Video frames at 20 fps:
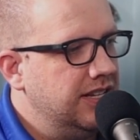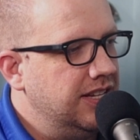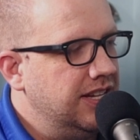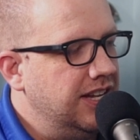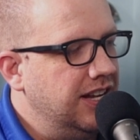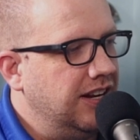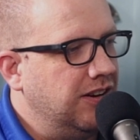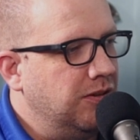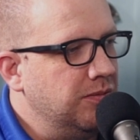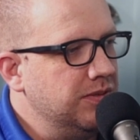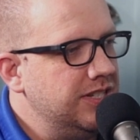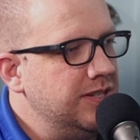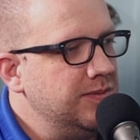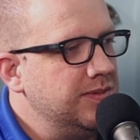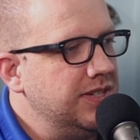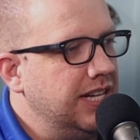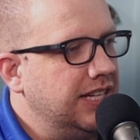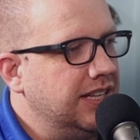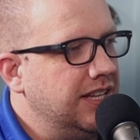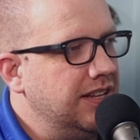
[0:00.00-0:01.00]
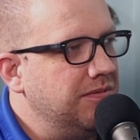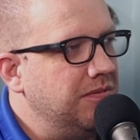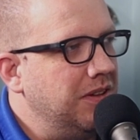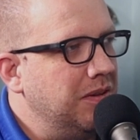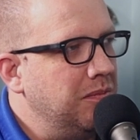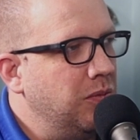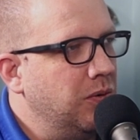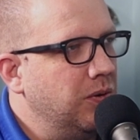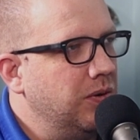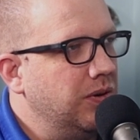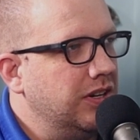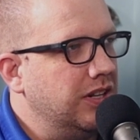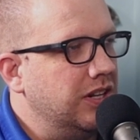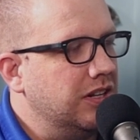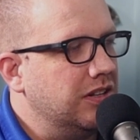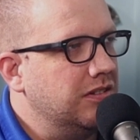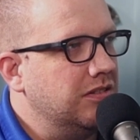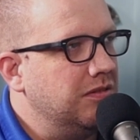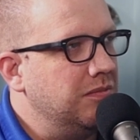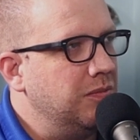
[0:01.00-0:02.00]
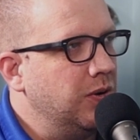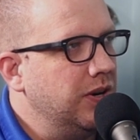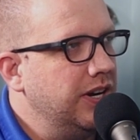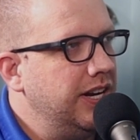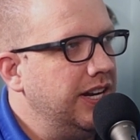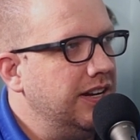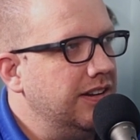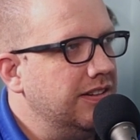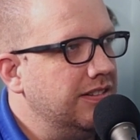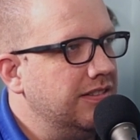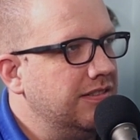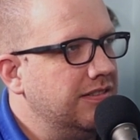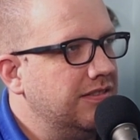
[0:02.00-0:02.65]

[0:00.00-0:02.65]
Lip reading: It almost seems like the more he